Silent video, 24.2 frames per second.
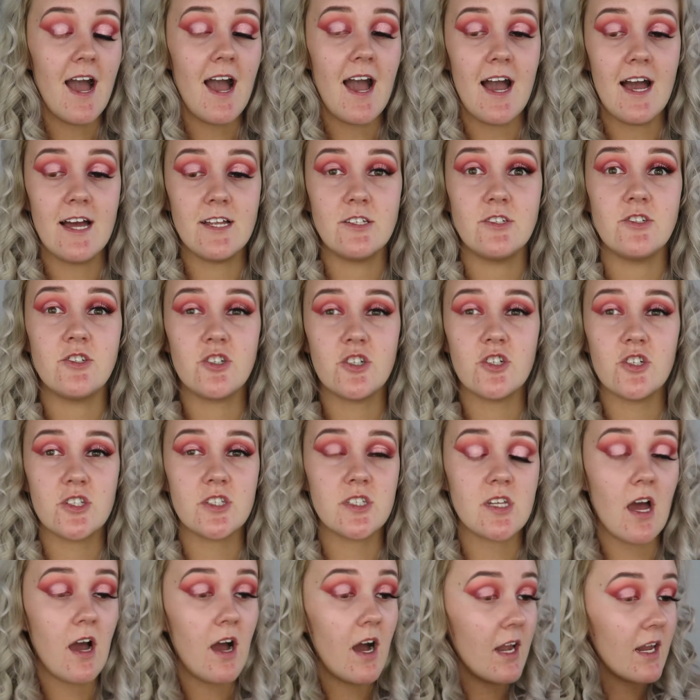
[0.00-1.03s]
and
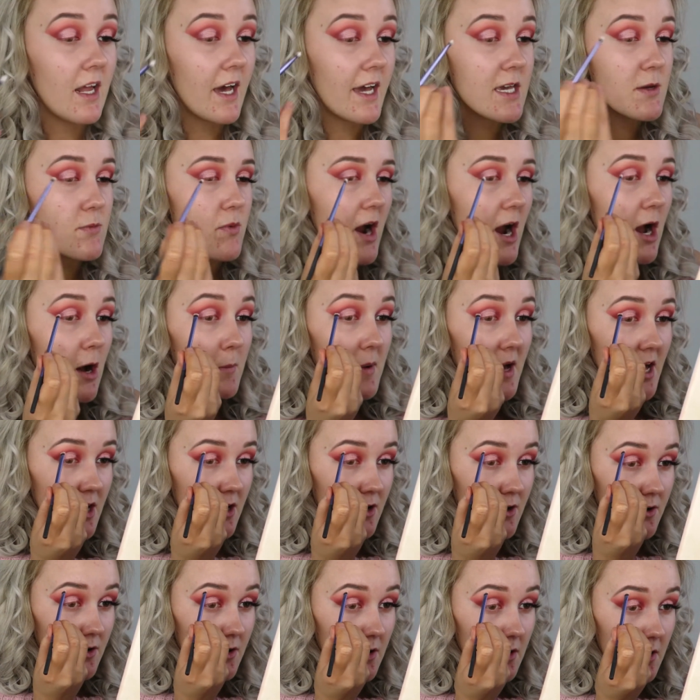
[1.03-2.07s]
just highlight your brow
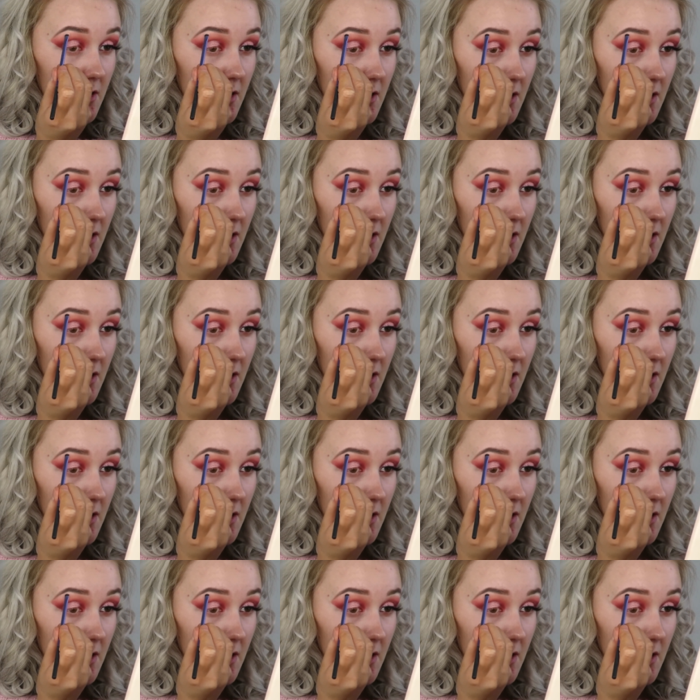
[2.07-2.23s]
bone.